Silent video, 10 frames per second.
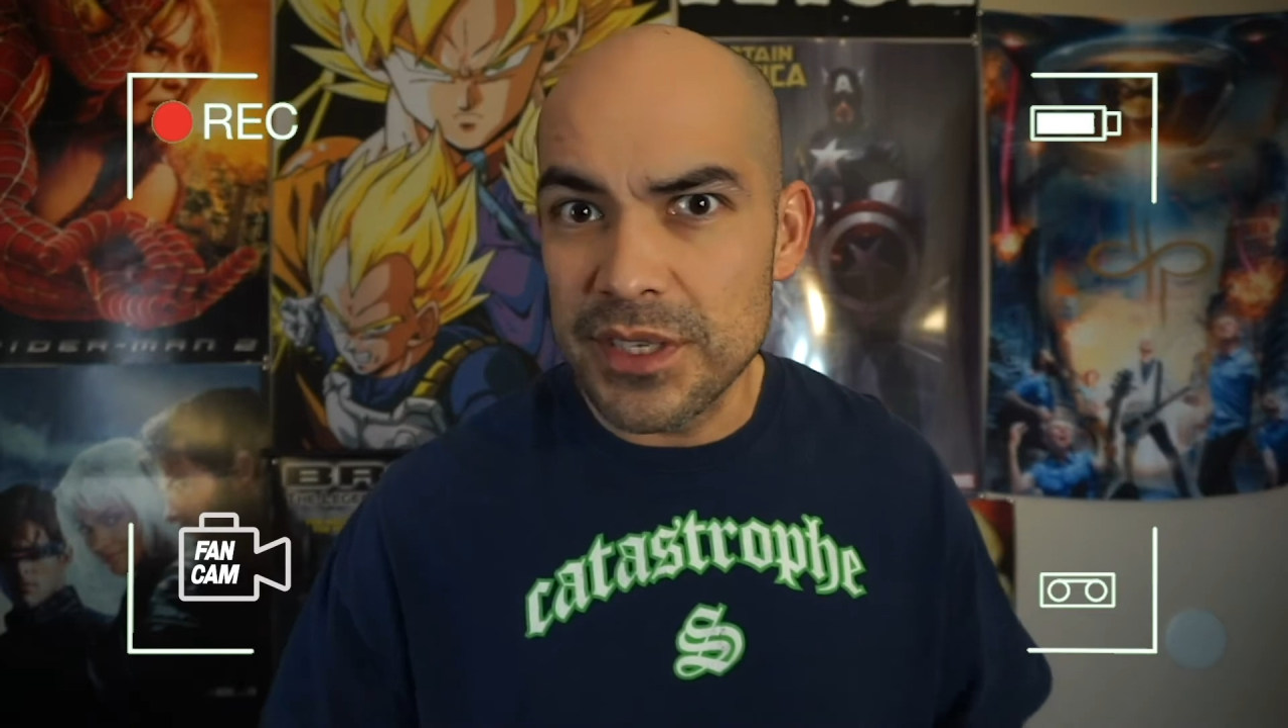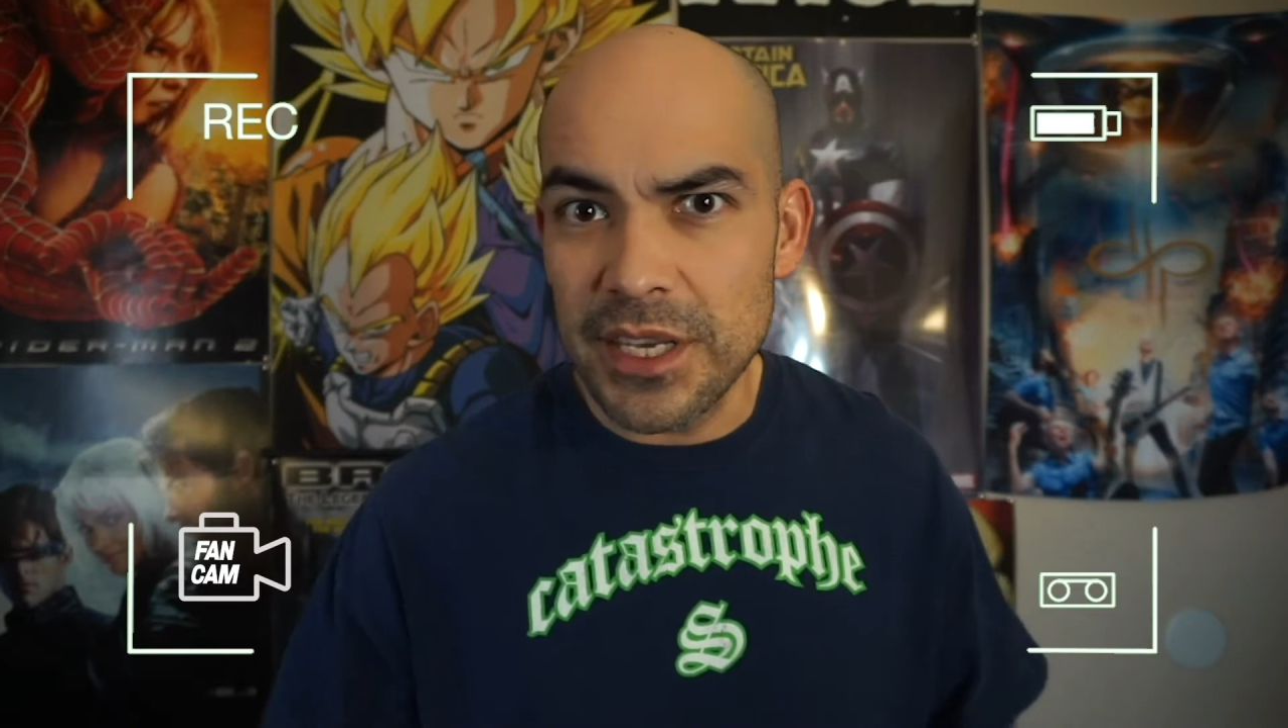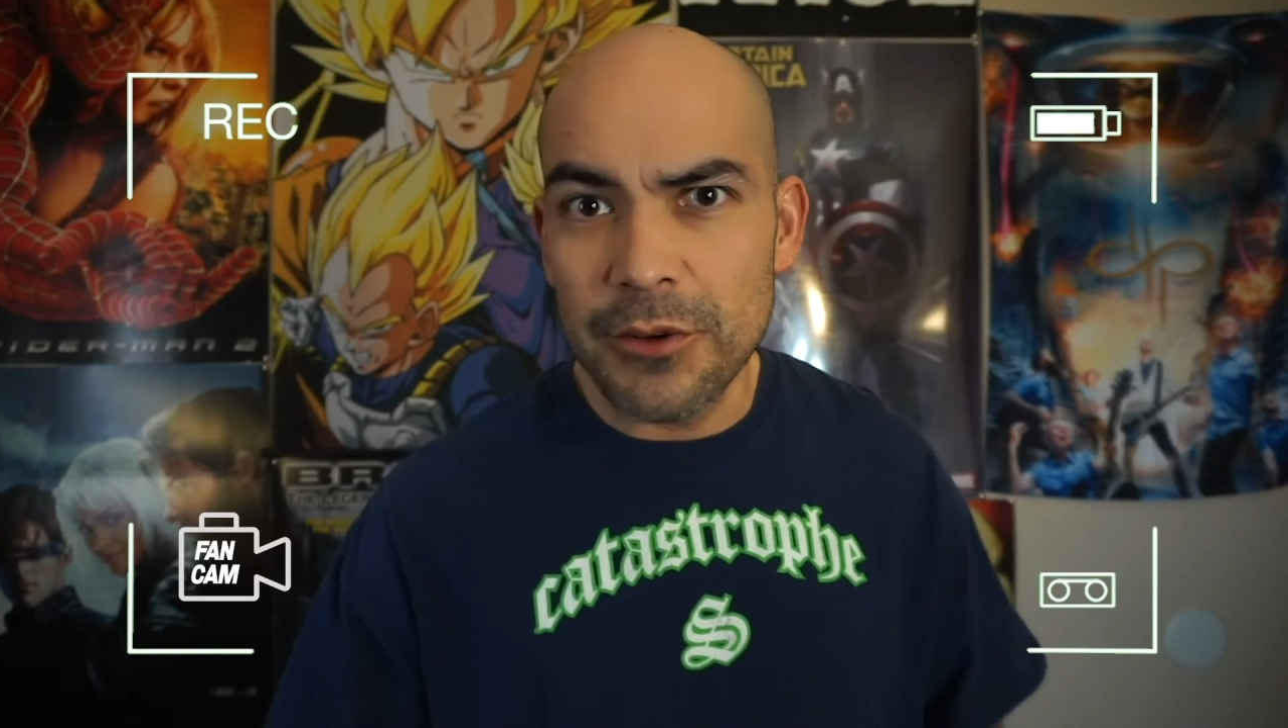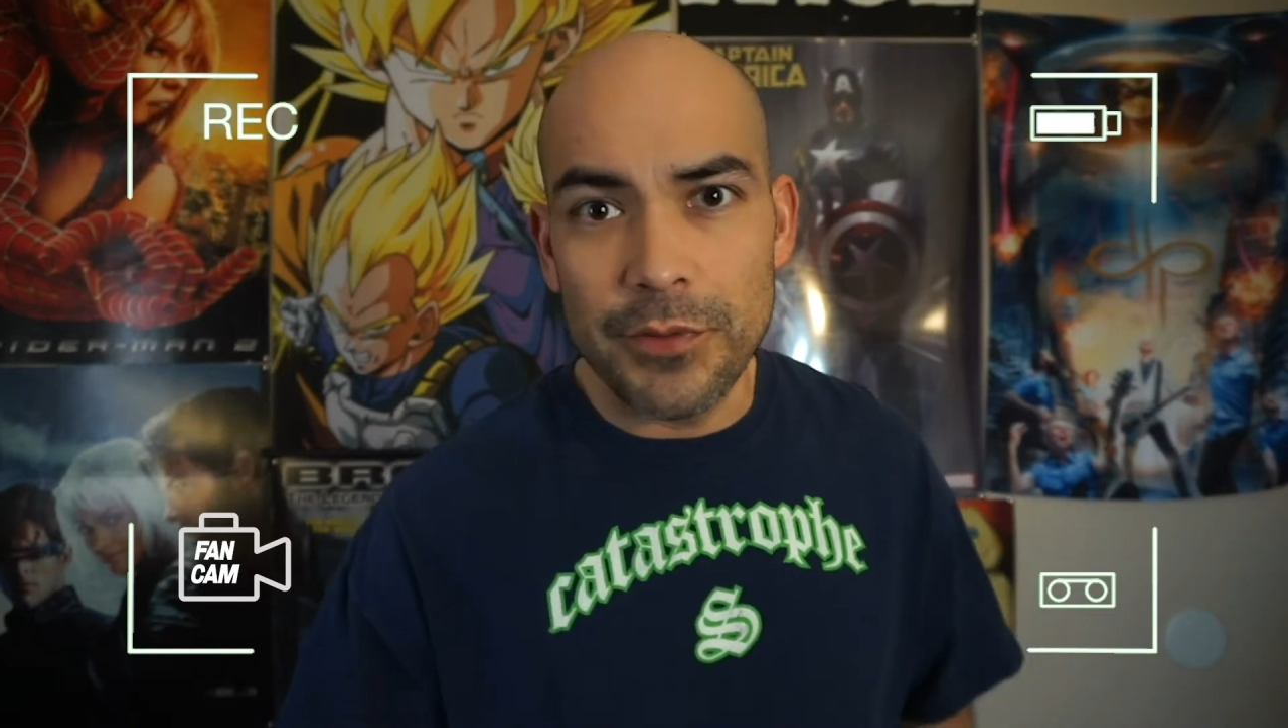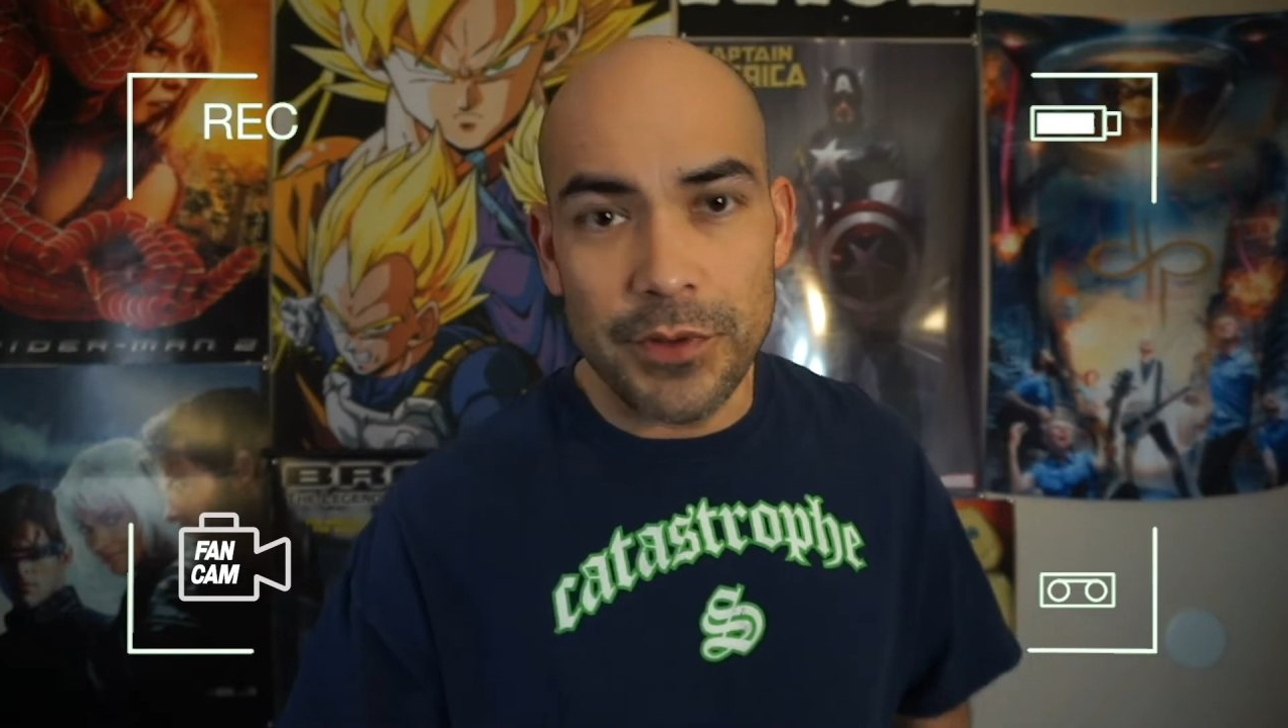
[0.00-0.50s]

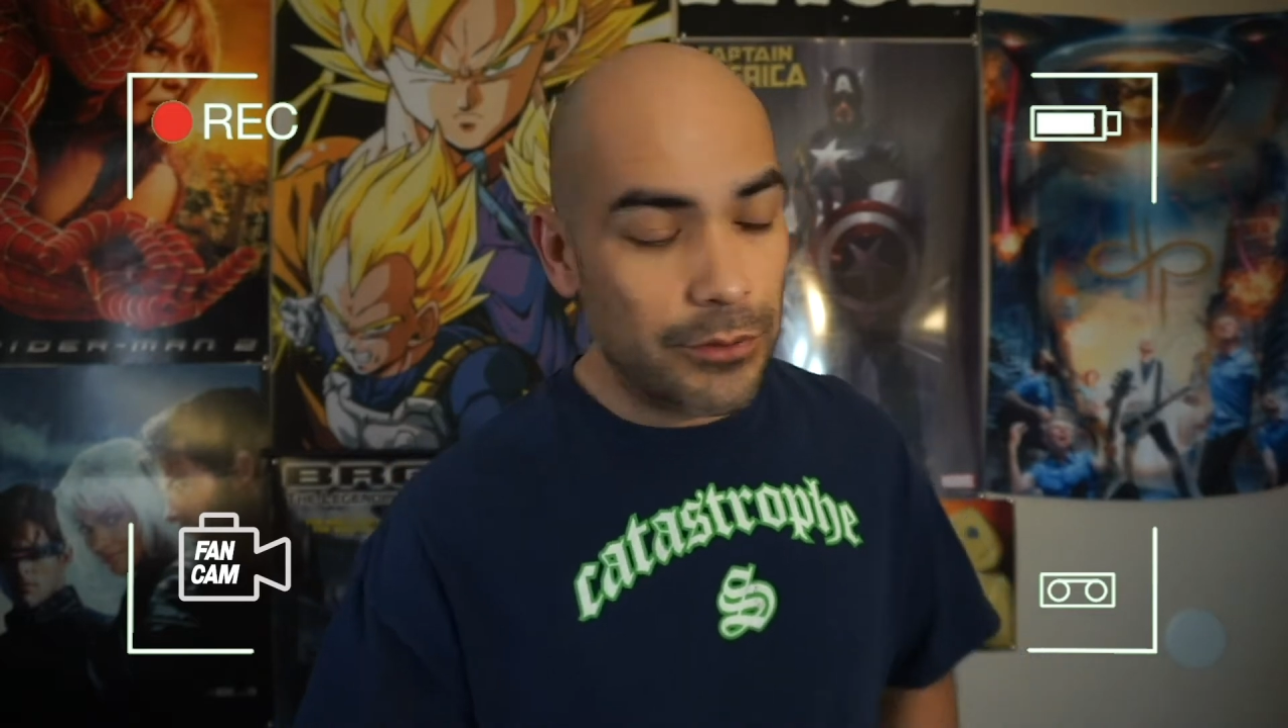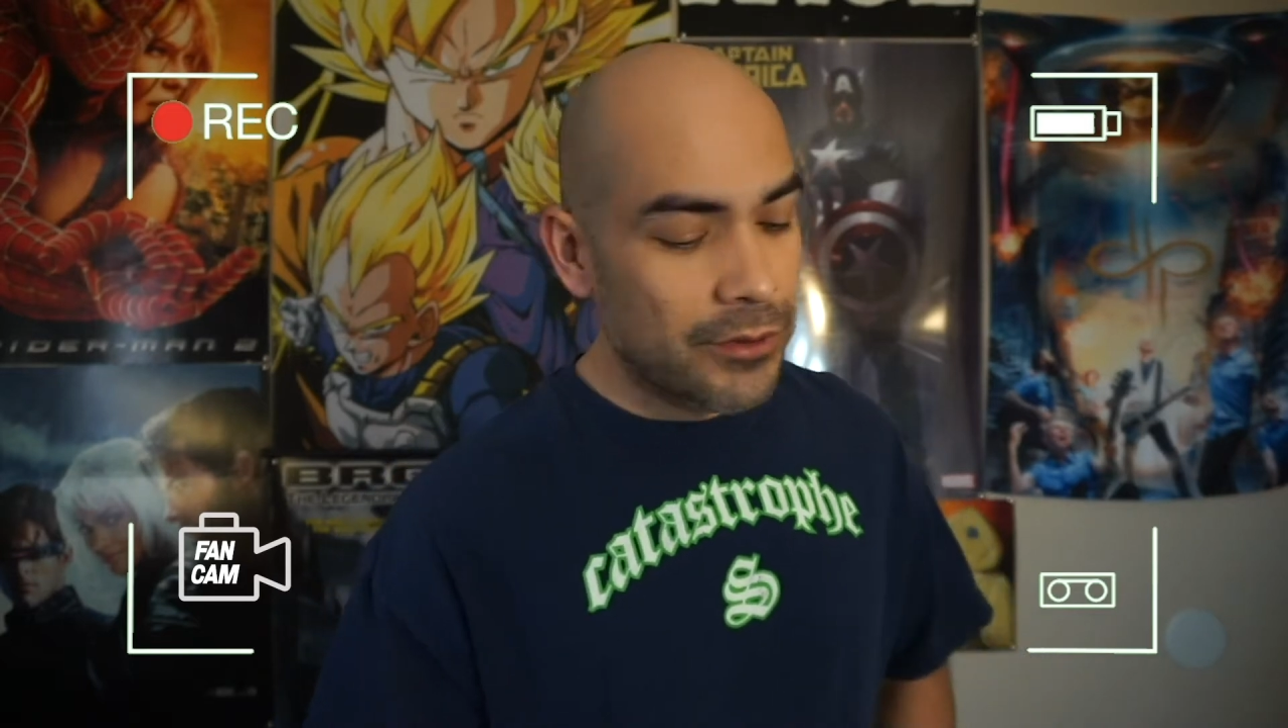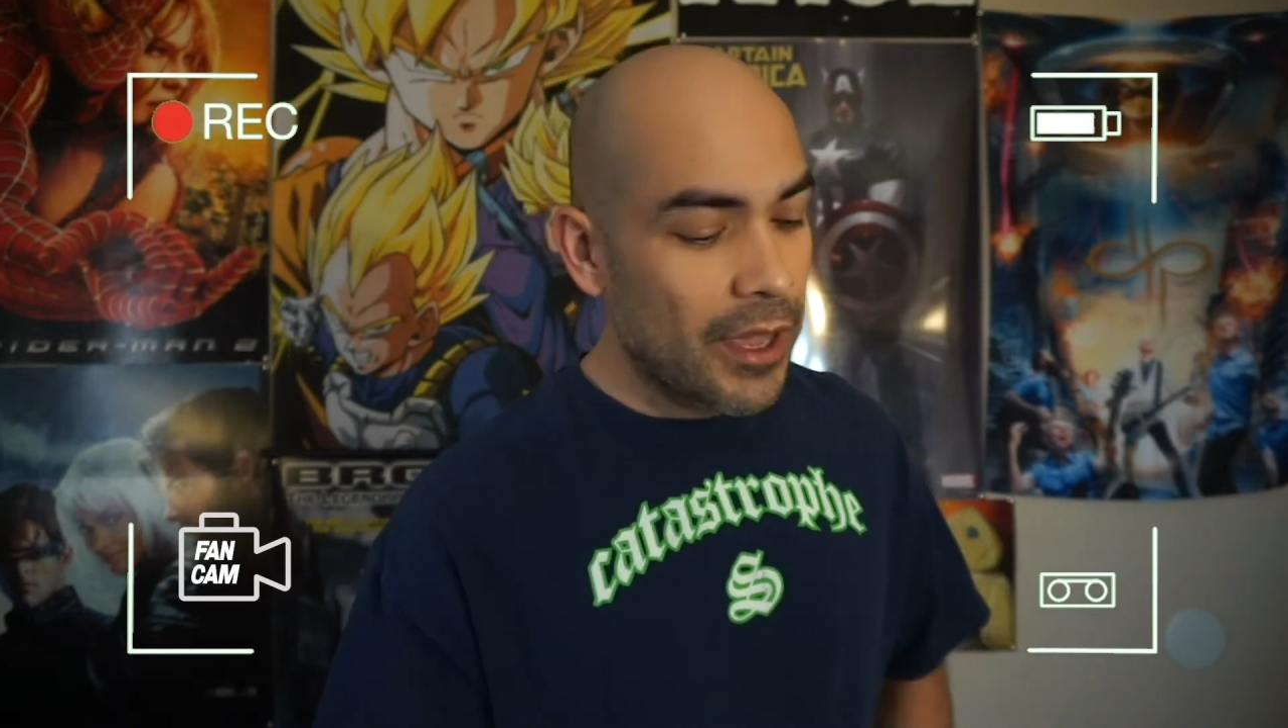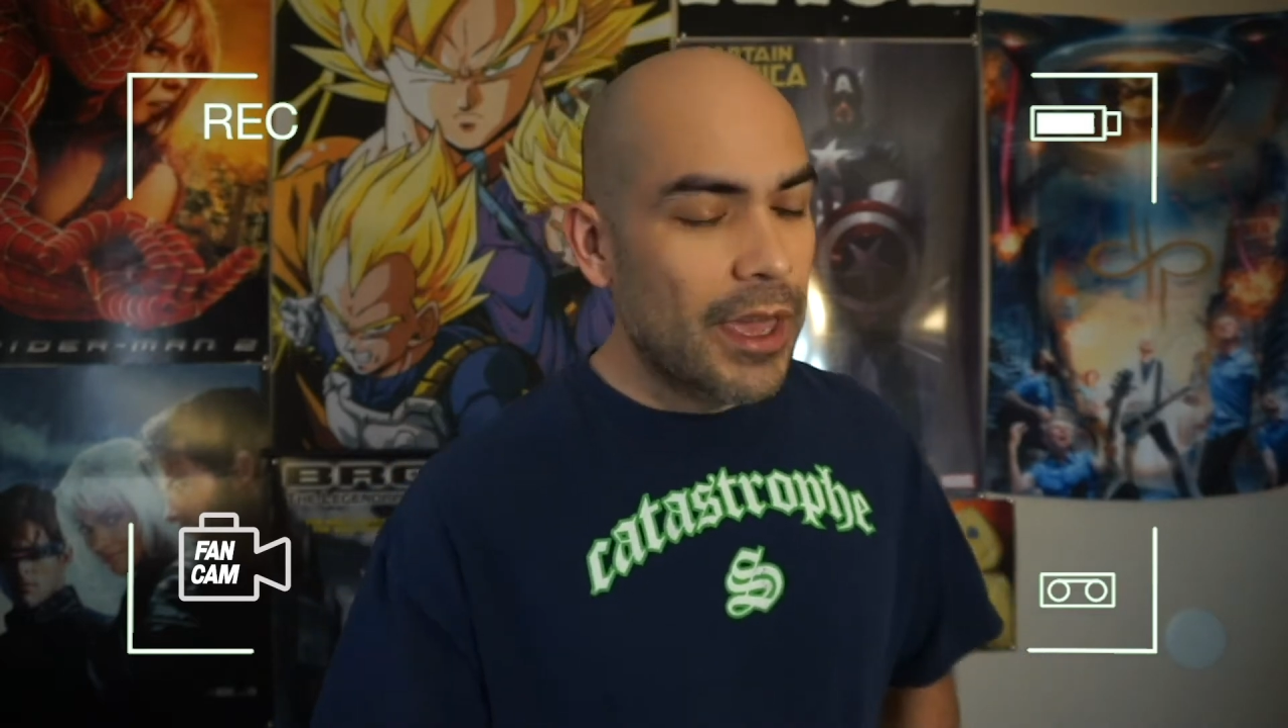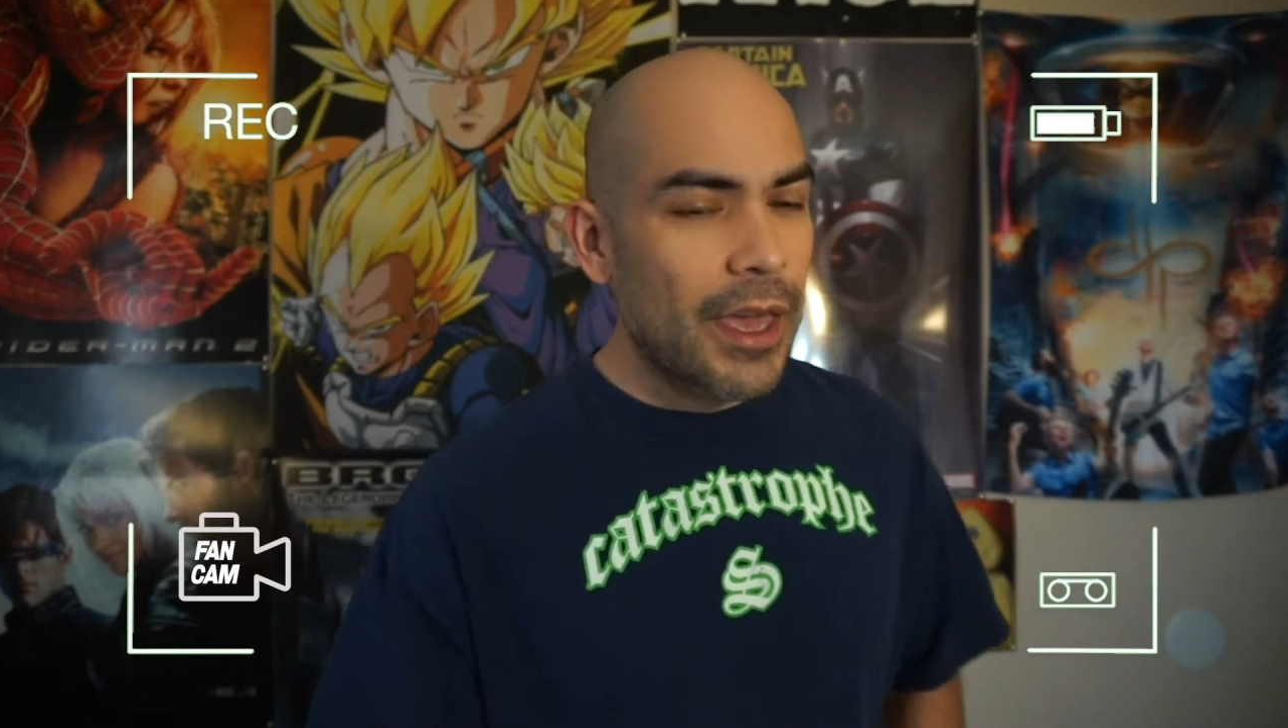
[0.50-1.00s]
interviews.